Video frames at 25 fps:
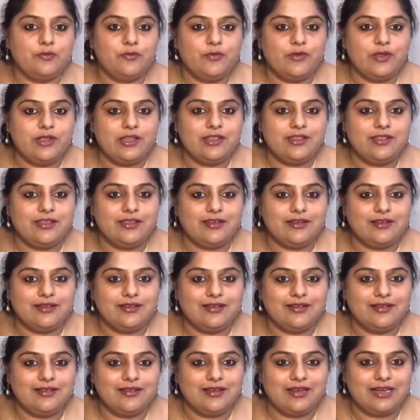with
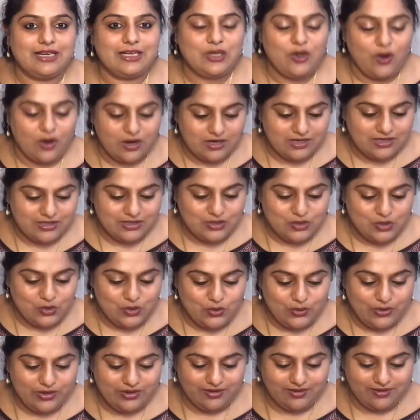a dollar
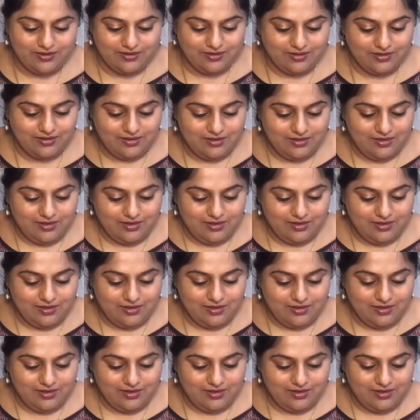store,